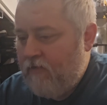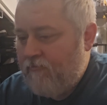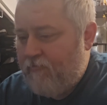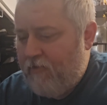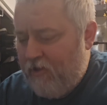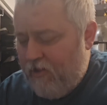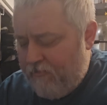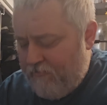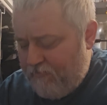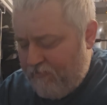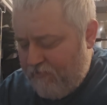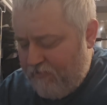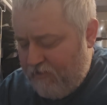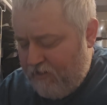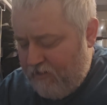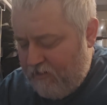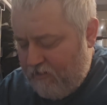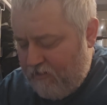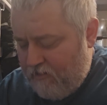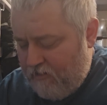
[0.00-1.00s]
the other
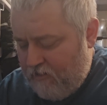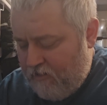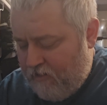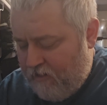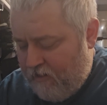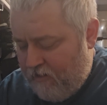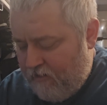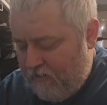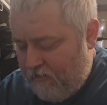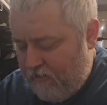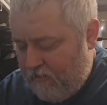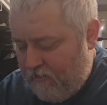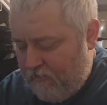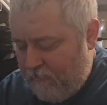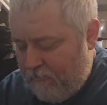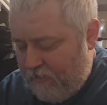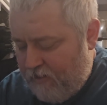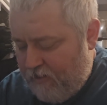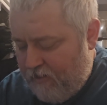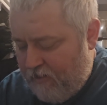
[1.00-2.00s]
thing you gotta
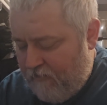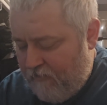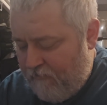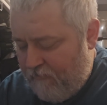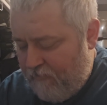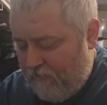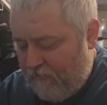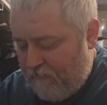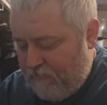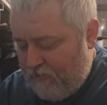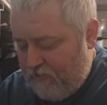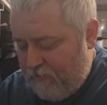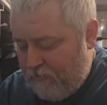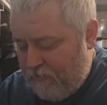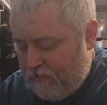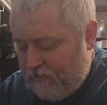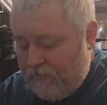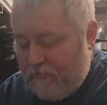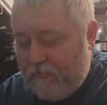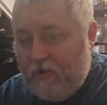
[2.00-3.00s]
be careful of too
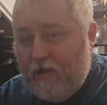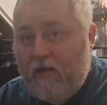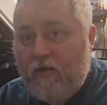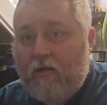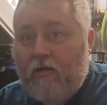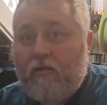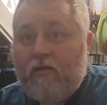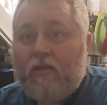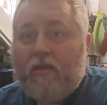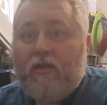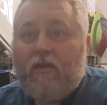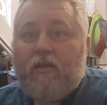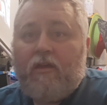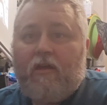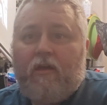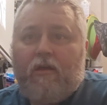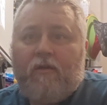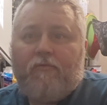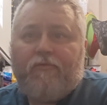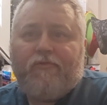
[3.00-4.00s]
as well,
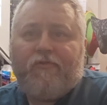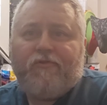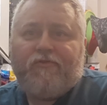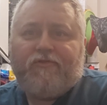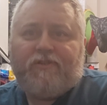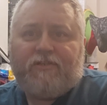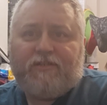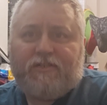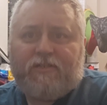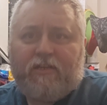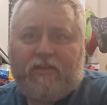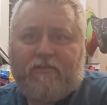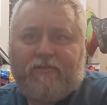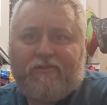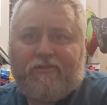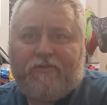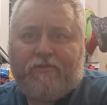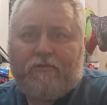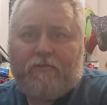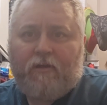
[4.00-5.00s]
there's a
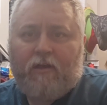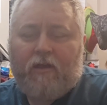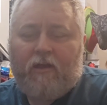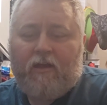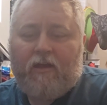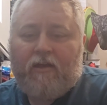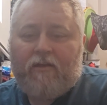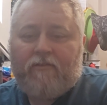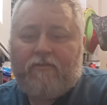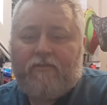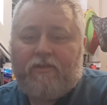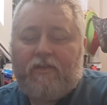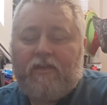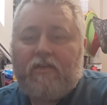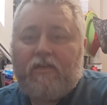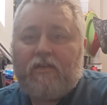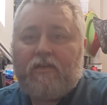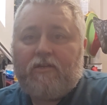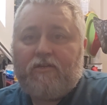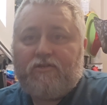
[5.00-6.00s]
sensor on
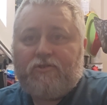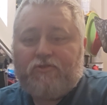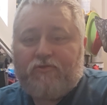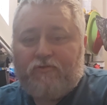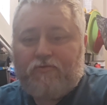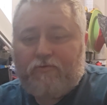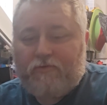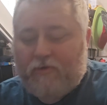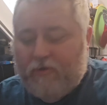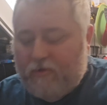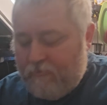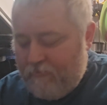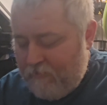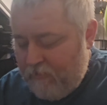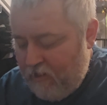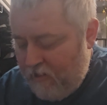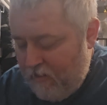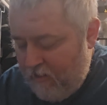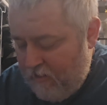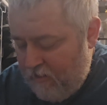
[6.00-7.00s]
the extruder.
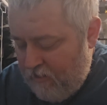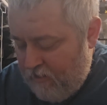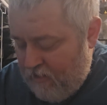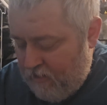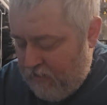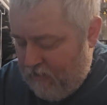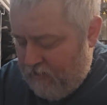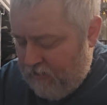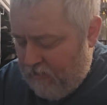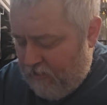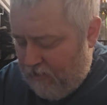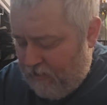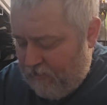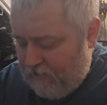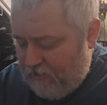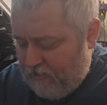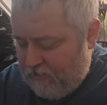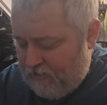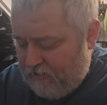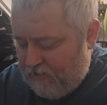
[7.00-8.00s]
Now
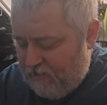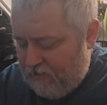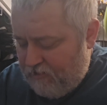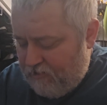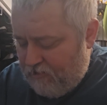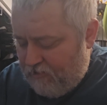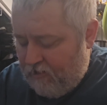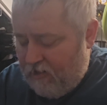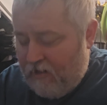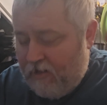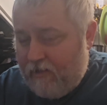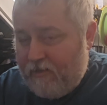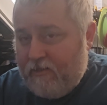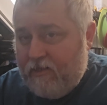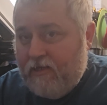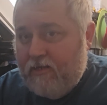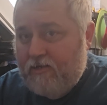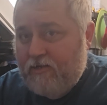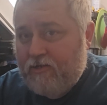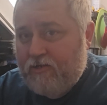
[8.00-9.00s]
the sensor on
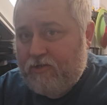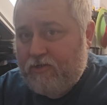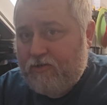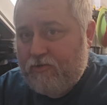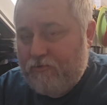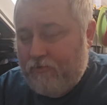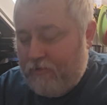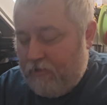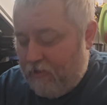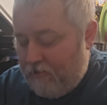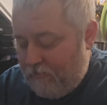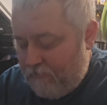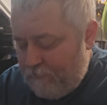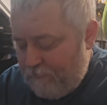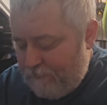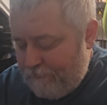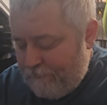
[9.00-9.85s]
the extruder,